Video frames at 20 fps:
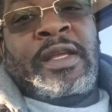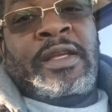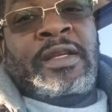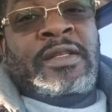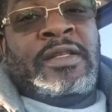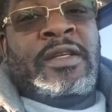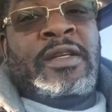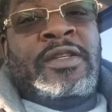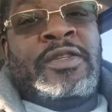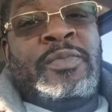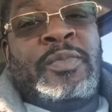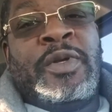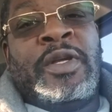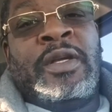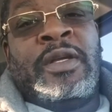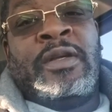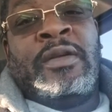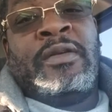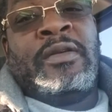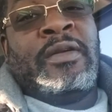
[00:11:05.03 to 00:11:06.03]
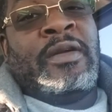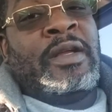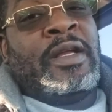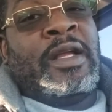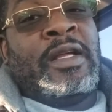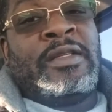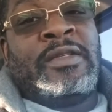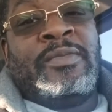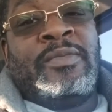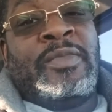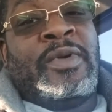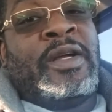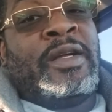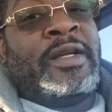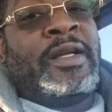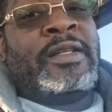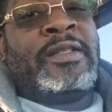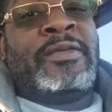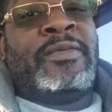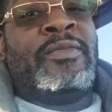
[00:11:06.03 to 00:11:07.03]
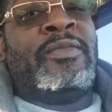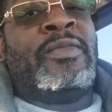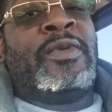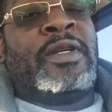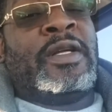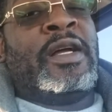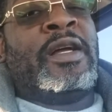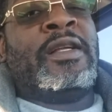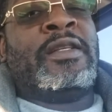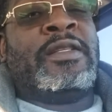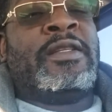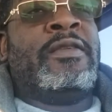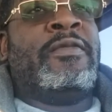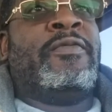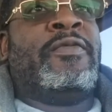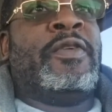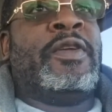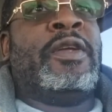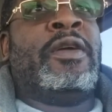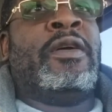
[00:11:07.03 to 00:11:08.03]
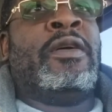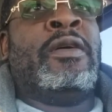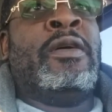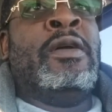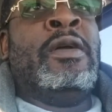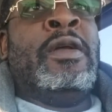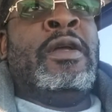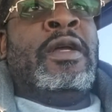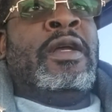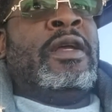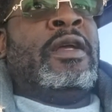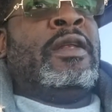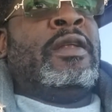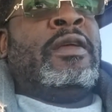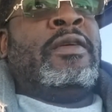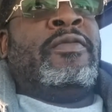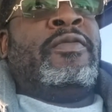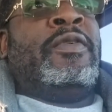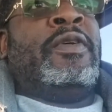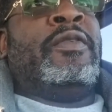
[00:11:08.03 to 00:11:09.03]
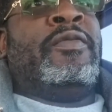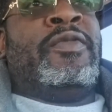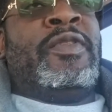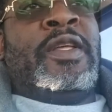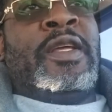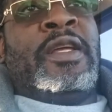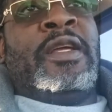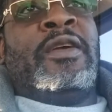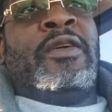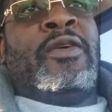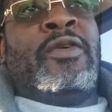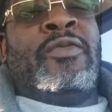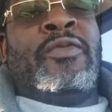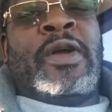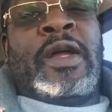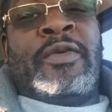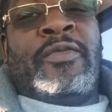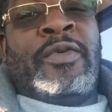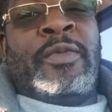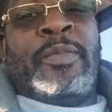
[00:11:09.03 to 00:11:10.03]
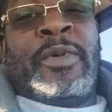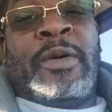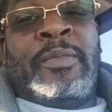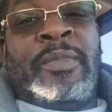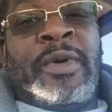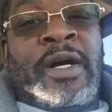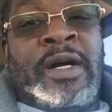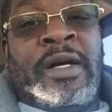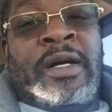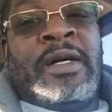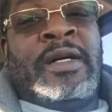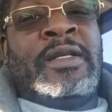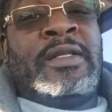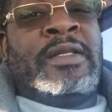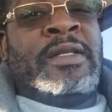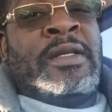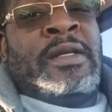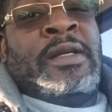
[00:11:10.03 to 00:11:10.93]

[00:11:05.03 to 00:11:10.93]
in touch, man. I got some content for y'all. And if everything go right with my mods,